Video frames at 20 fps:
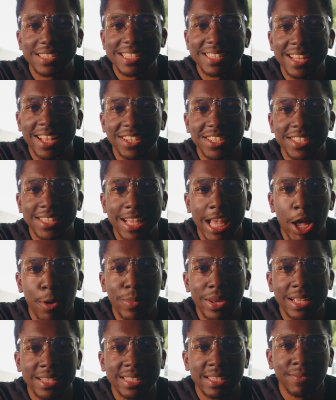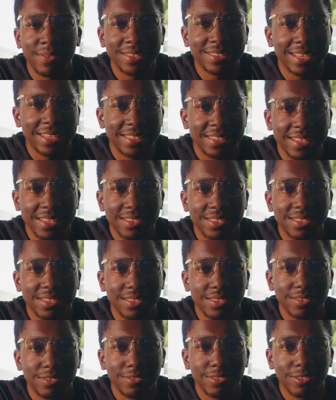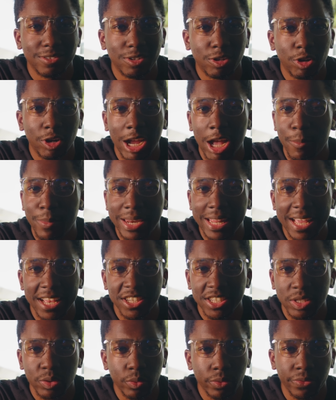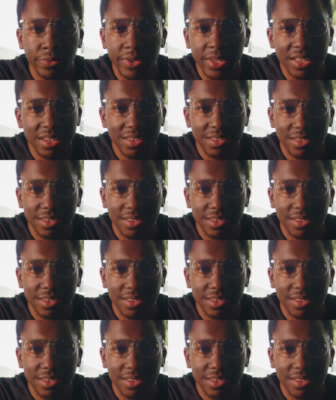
it's not just how many Civics exist, or how many engines will fit.